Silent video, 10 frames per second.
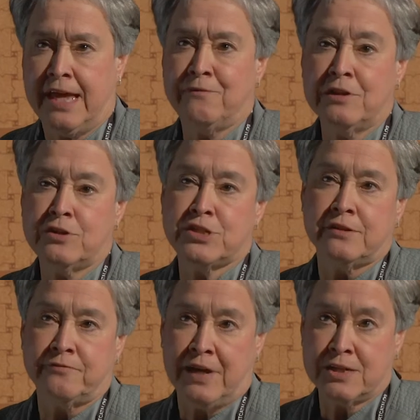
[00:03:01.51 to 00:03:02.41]
the
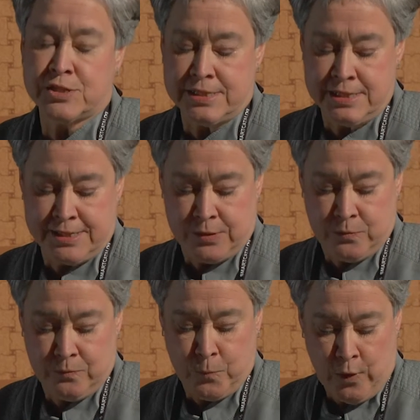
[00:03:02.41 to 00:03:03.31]
evolution of functions
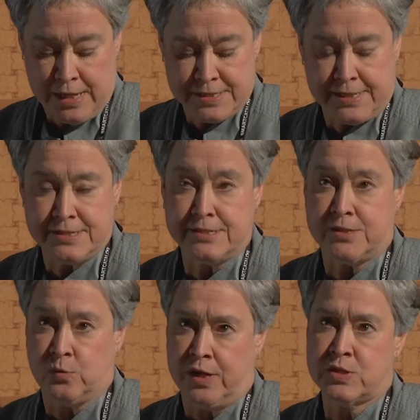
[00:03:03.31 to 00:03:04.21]
and processes
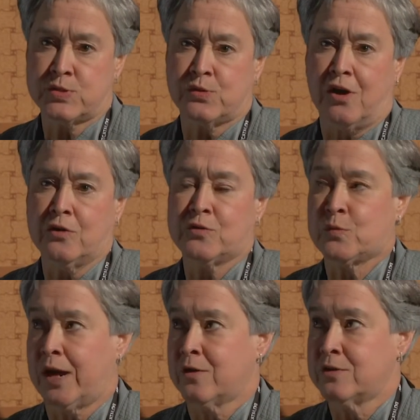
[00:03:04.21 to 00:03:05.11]
in registrars,
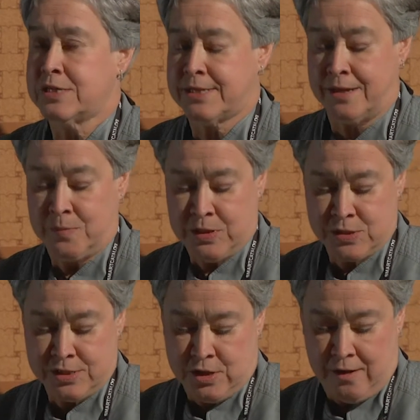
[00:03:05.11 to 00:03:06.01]
records, and
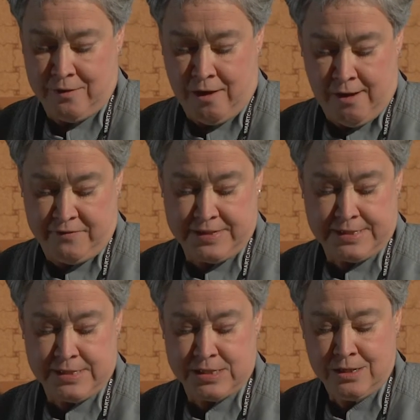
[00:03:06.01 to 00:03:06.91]
admissions
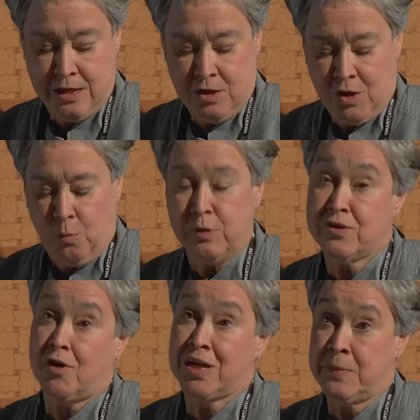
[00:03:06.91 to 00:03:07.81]
offices, was
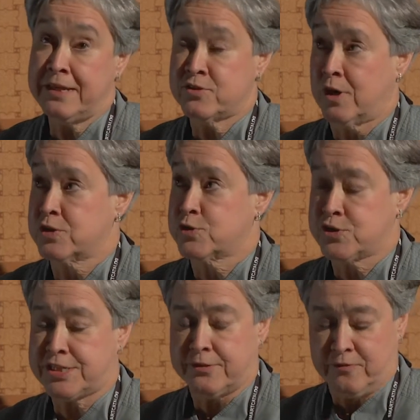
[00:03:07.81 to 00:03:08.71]
our committee structure
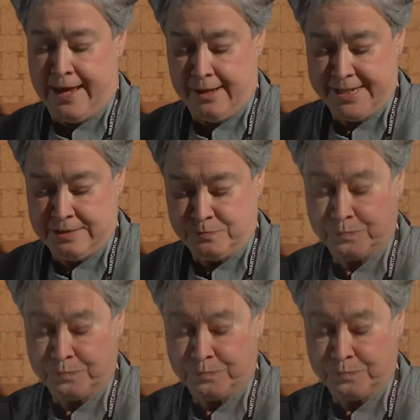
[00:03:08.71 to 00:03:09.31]
still valid?